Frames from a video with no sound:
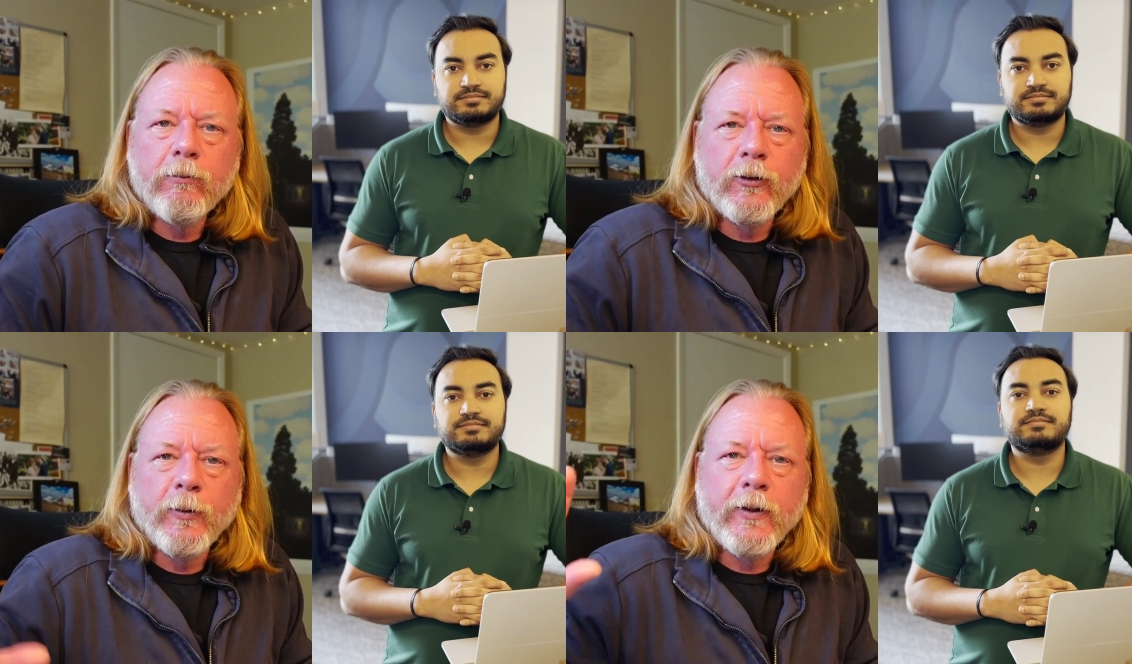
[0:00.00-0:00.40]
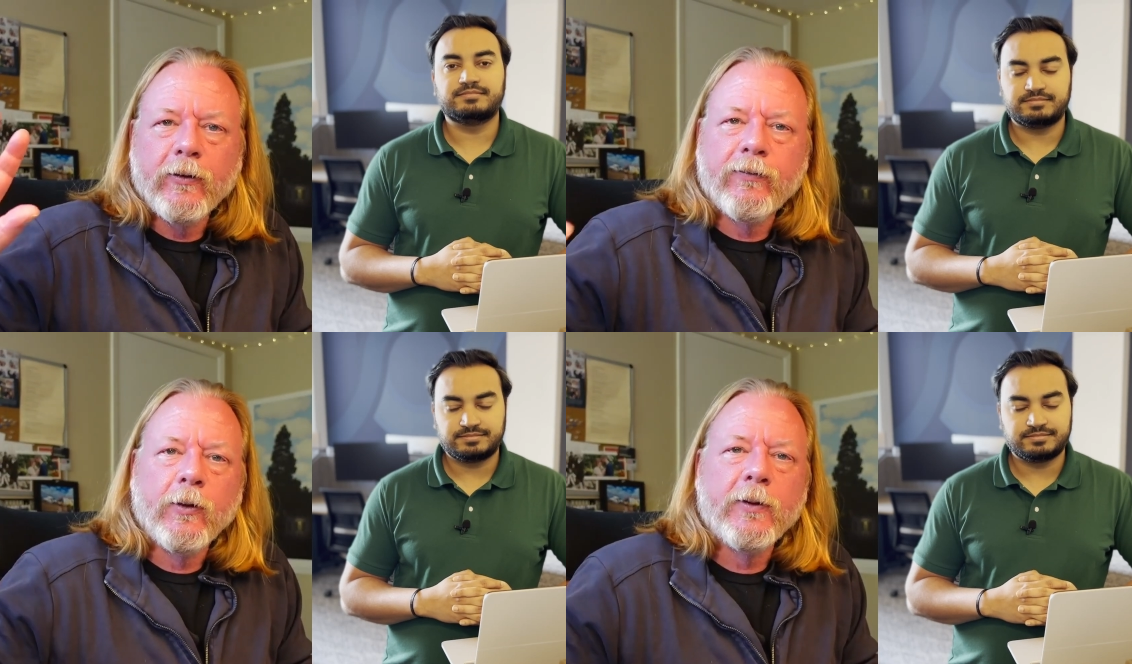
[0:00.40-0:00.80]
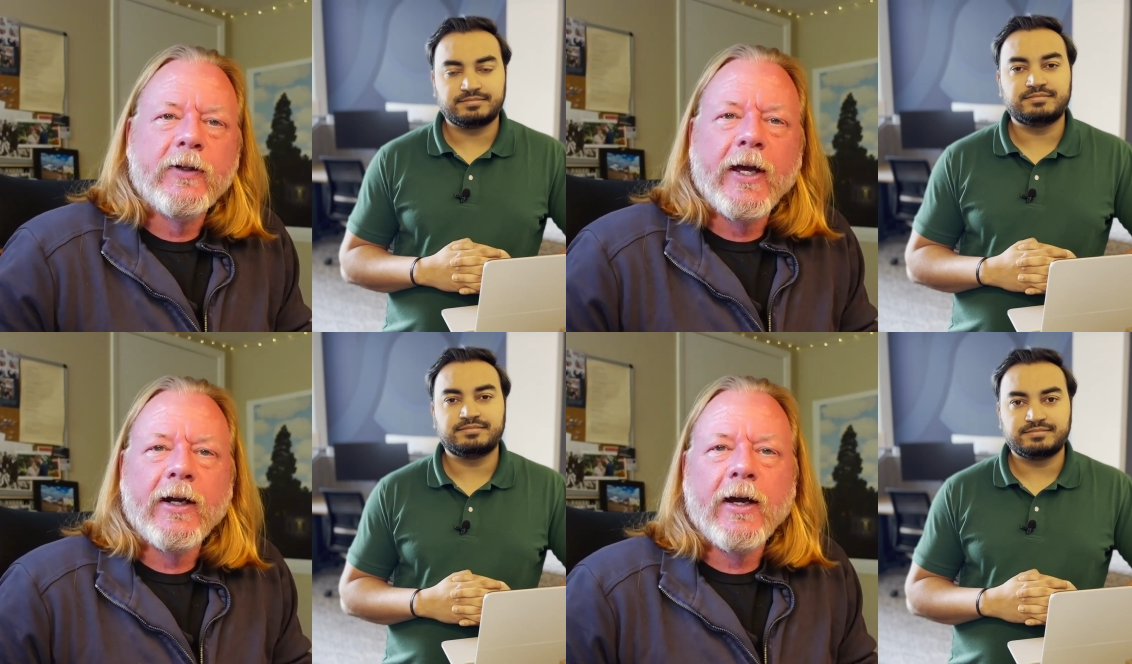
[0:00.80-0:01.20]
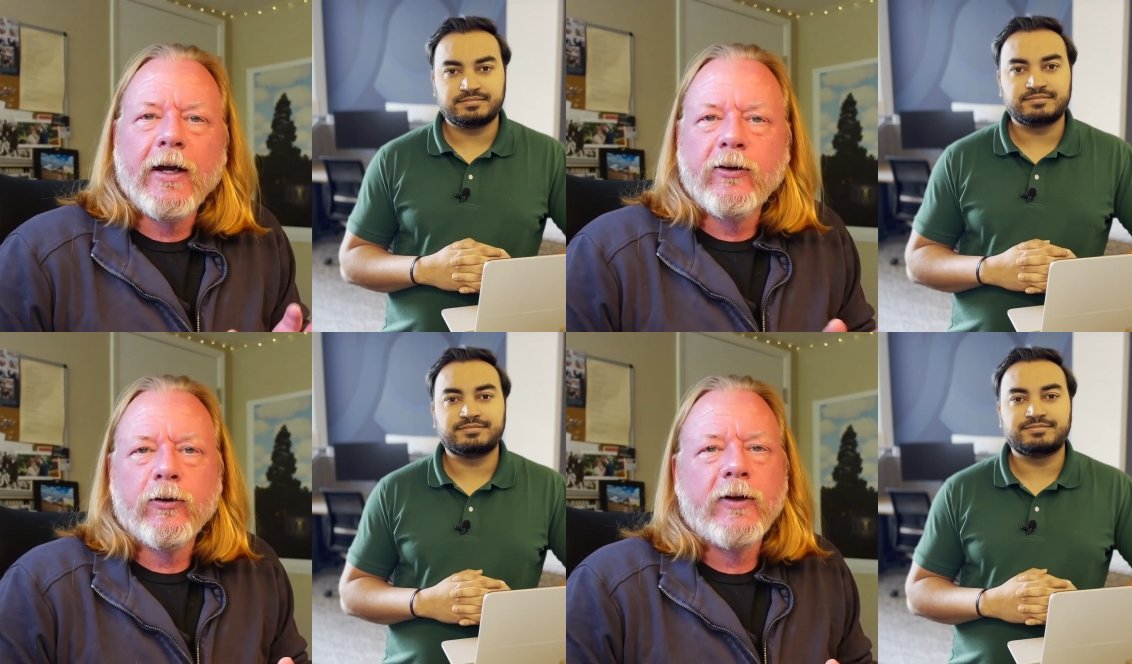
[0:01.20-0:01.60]
Speaker 1: between the Fluid data
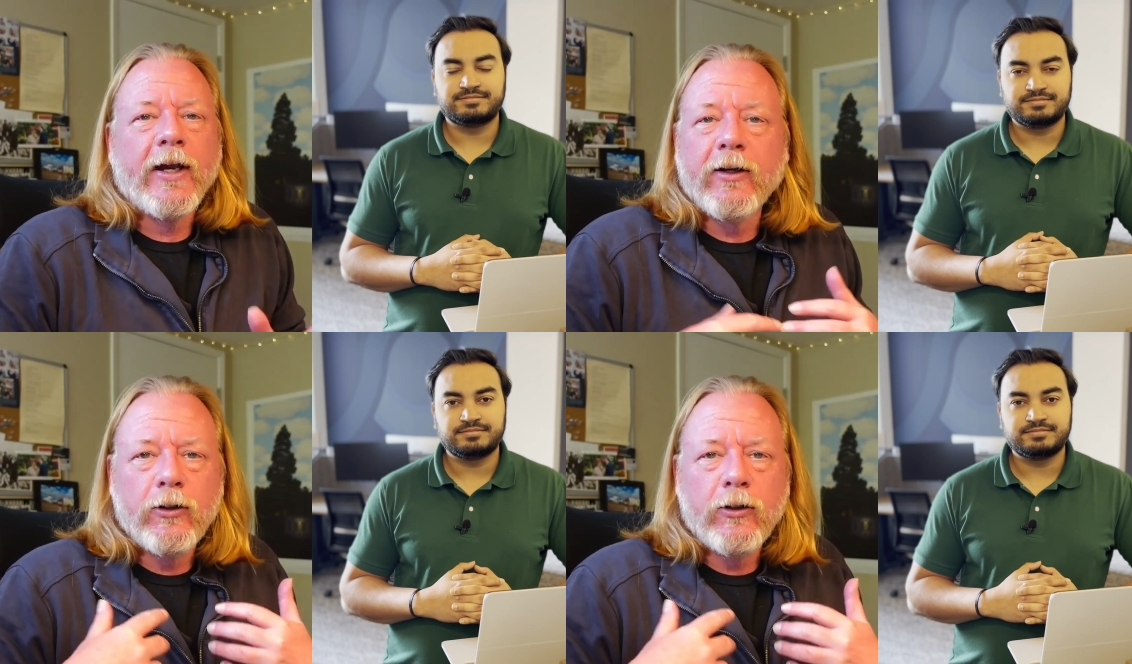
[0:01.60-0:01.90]
and your data.